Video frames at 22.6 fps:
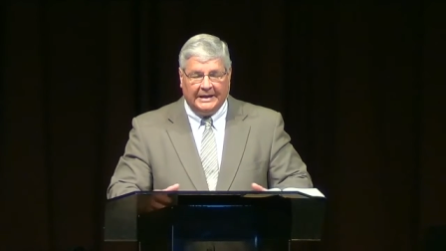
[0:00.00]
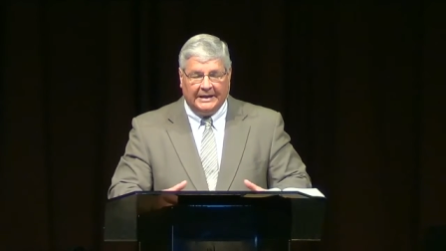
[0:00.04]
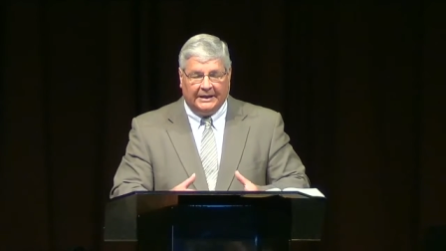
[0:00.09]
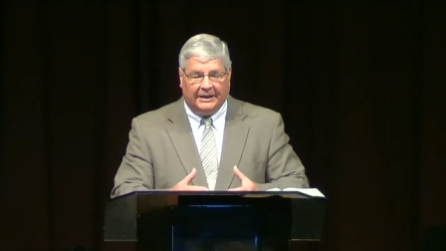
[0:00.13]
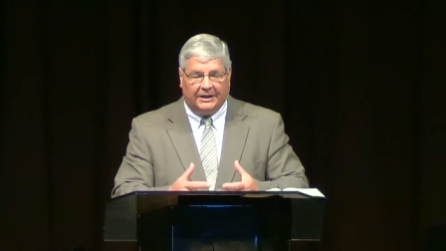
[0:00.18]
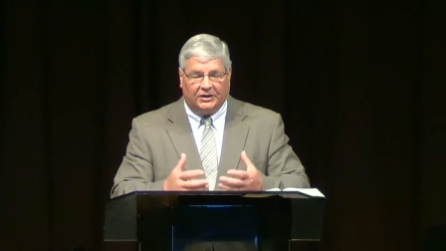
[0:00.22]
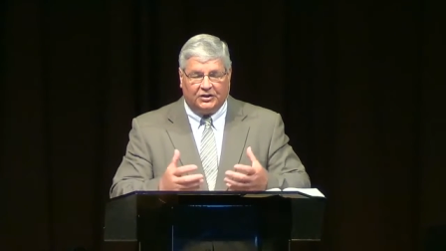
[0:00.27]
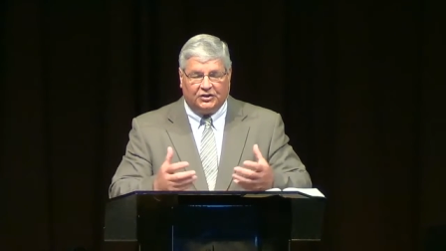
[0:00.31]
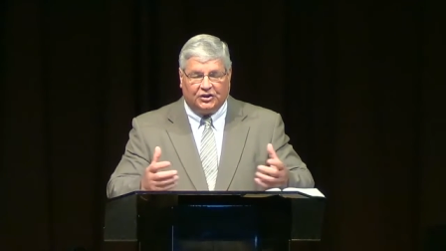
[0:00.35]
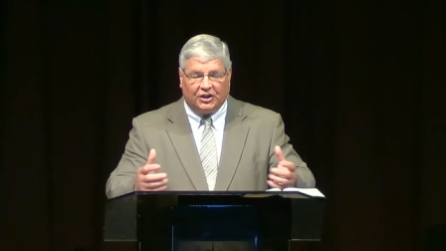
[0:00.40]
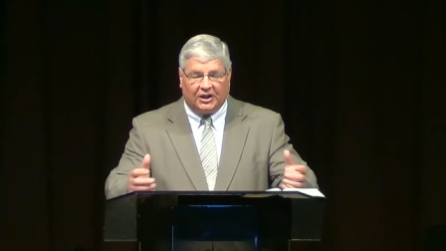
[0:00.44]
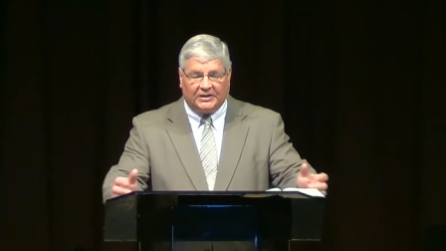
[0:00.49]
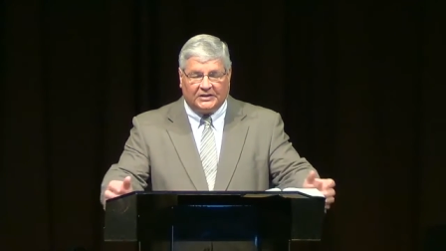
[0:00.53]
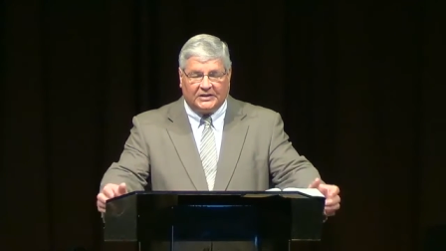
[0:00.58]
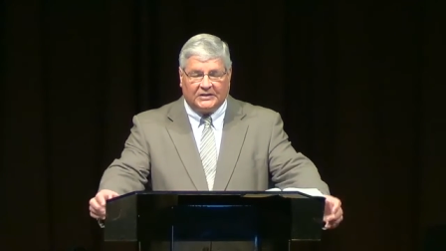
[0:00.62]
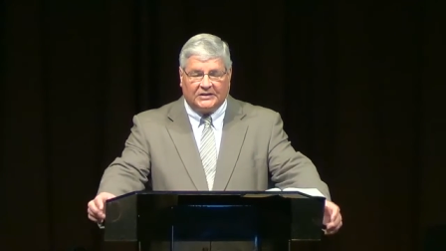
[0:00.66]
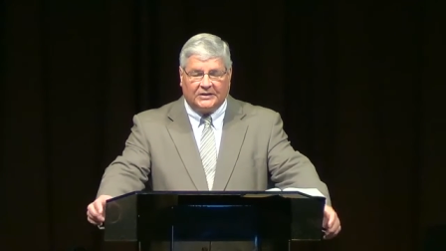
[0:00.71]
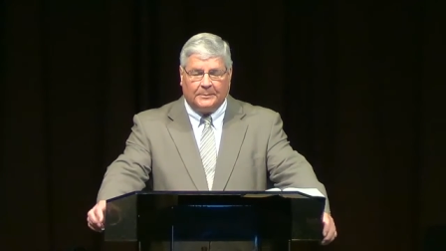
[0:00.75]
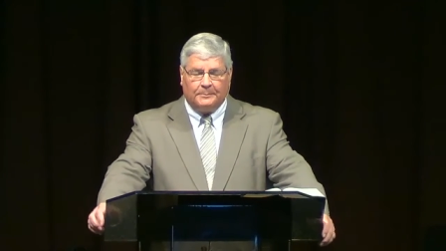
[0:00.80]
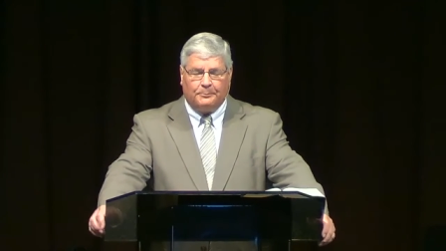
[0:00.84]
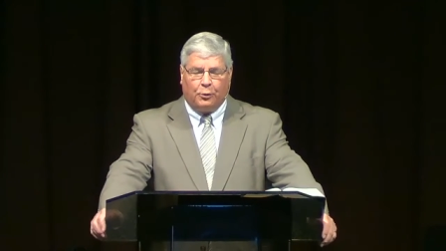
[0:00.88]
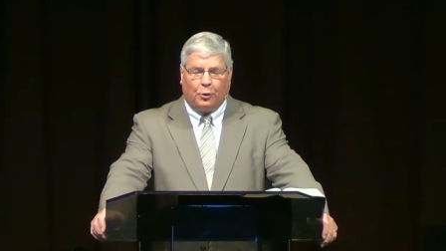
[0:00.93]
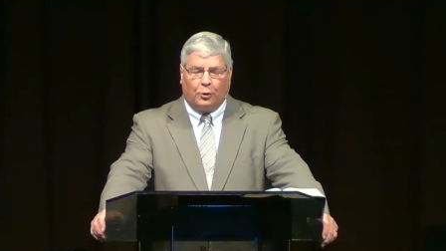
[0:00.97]
it is just
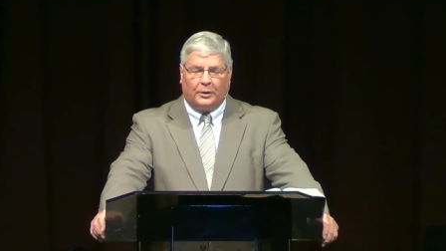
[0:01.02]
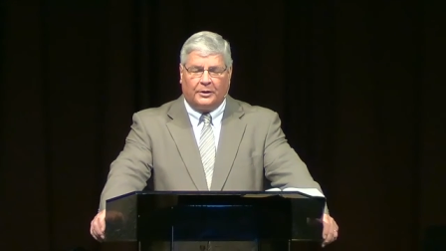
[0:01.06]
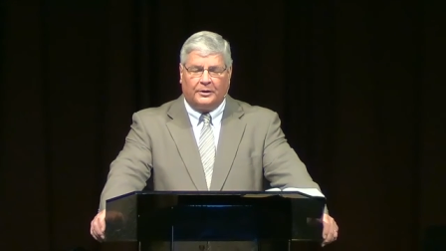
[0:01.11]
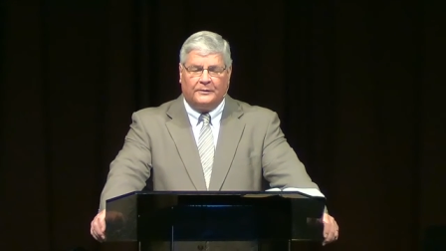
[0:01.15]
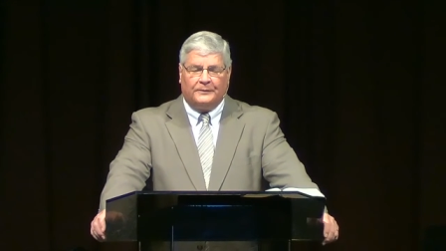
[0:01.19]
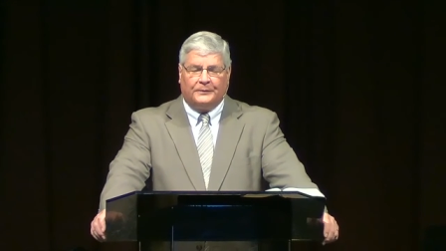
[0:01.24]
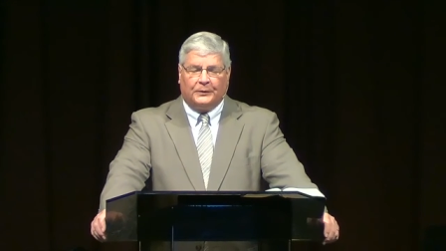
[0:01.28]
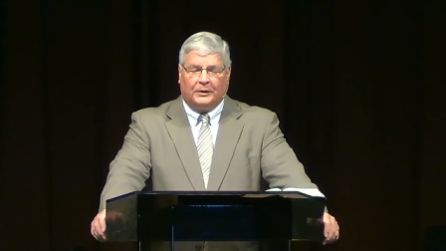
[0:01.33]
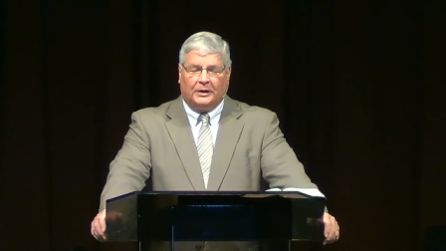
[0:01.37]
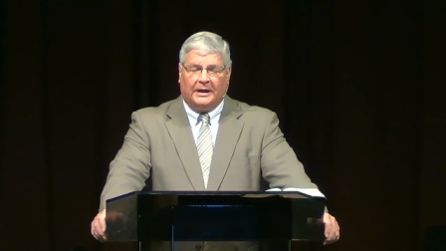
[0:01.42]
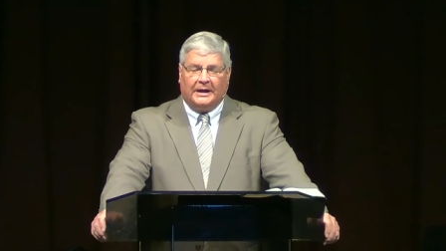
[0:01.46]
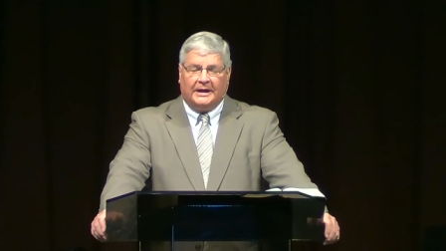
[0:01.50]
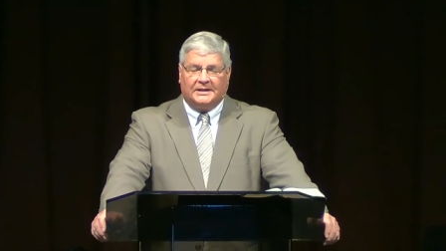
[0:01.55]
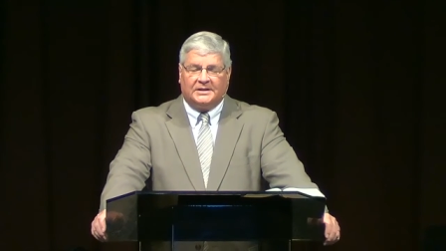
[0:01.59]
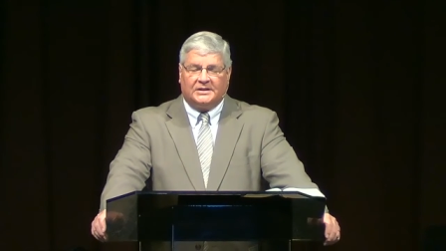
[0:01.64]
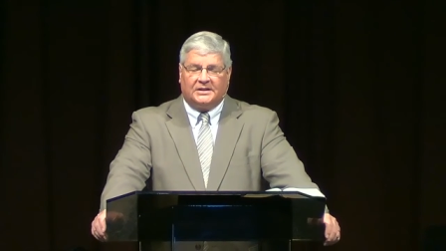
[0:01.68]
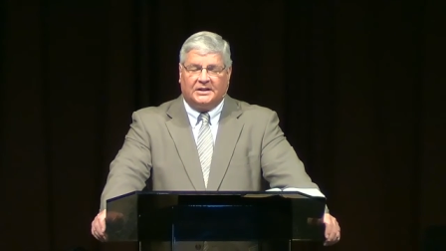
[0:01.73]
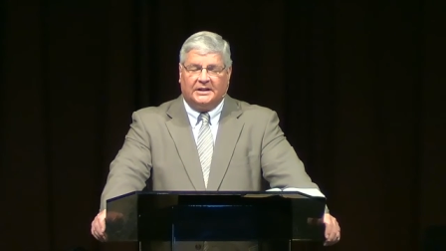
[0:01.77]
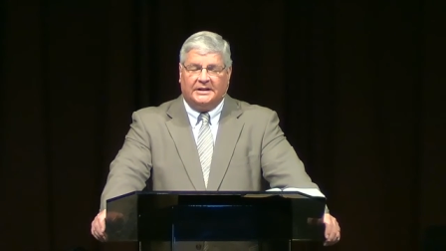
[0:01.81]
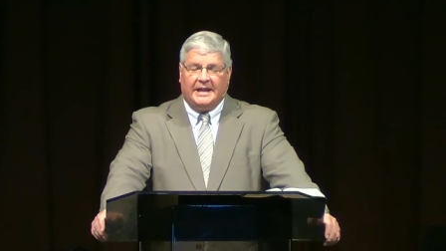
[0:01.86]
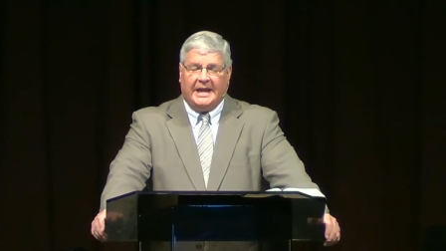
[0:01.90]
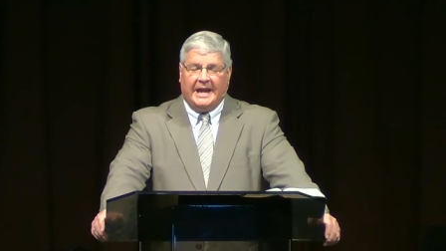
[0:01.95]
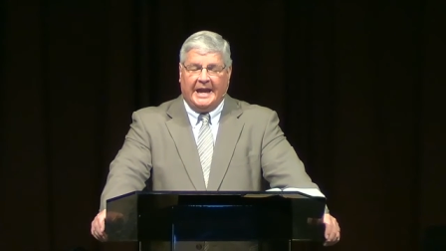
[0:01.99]
as important for
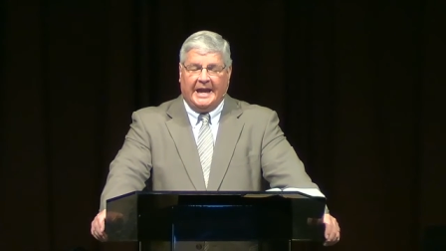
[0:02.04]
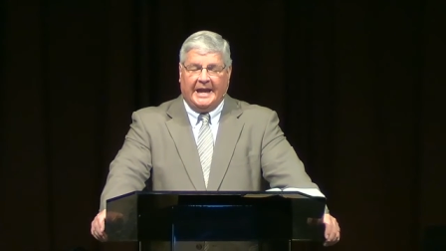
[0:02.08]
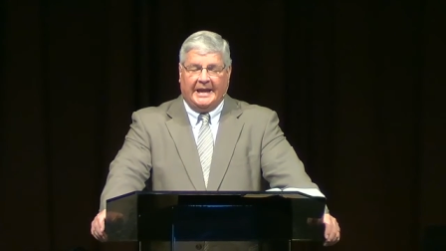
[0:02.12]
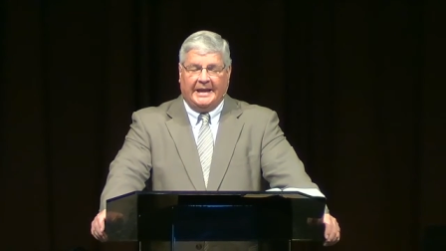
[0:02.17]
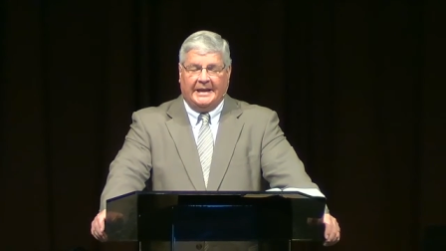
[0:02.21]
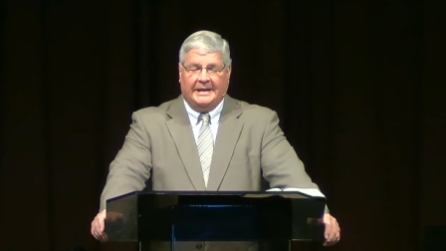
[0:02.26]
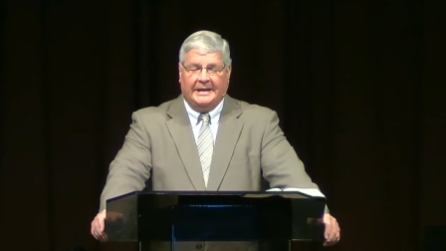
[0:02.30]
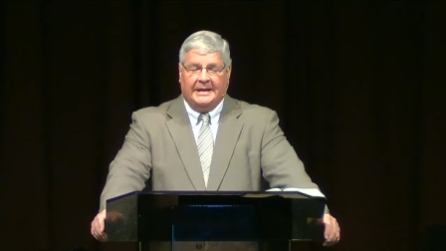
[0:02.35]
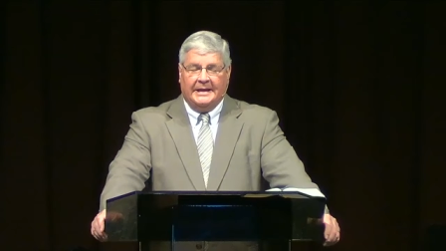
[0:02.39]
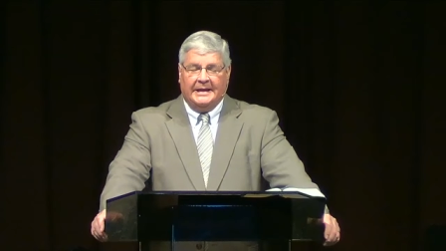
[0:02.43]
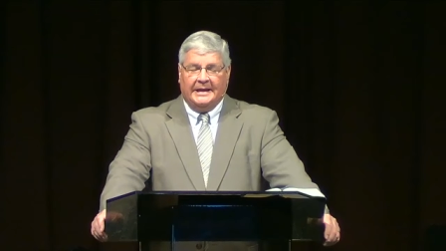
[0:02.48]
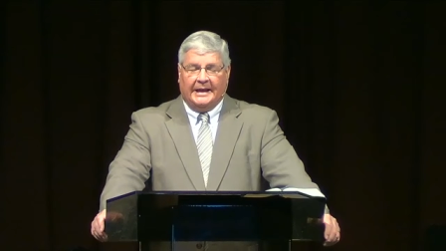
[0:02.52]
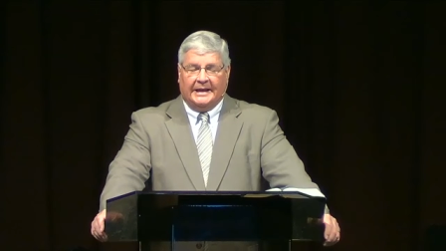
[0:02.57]
us today